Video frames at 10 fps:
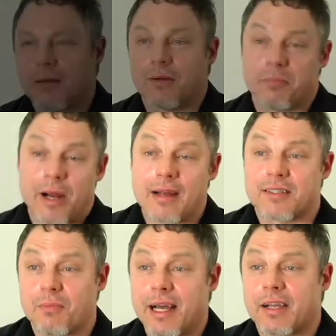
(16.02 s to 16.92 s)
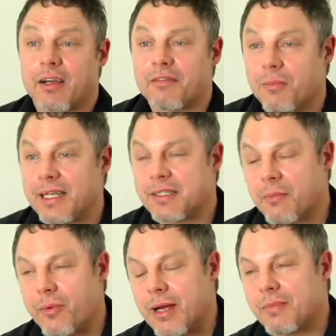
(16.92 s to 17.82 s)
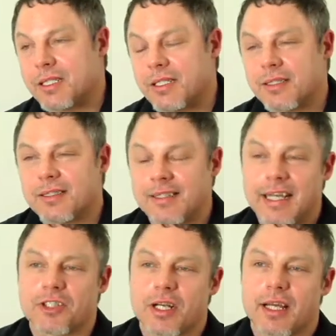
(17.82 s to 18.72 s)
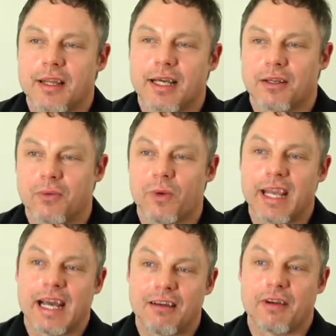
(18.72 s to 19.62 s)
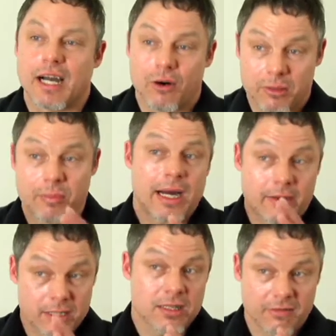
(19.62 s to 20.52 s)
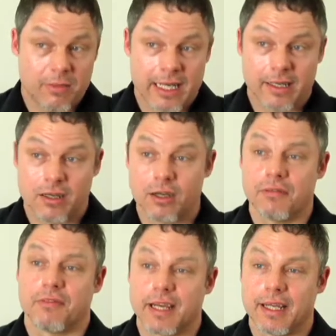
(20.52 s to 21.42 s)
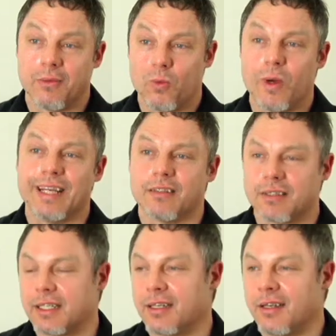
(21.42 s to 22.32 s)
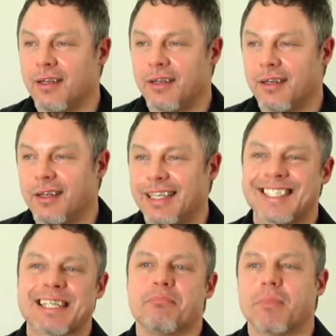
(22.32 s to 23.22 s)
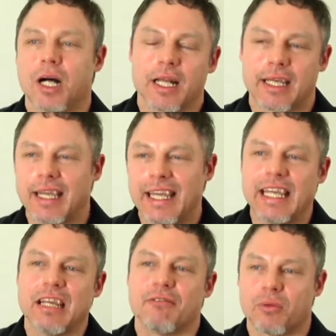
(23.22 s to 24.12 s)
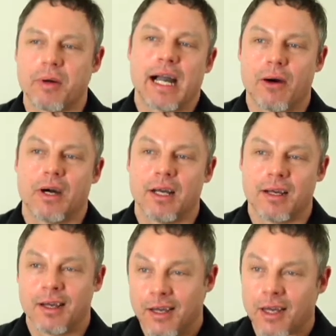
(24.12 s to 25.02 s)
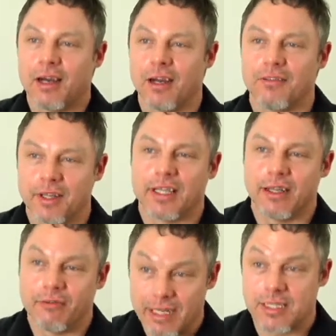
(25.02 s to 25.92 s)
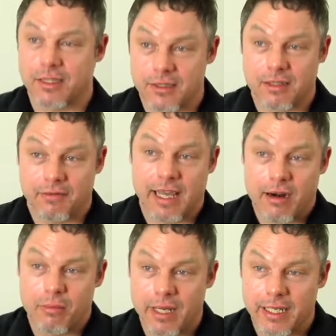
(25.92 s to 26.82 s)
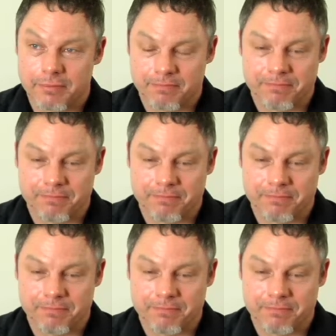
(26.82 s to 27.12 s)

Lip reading: In Pirates of Black Cove, the basic premise is essentially that we have our Pirates of Black Cove. They wield a symbolic evil power over the residents of Caribbean.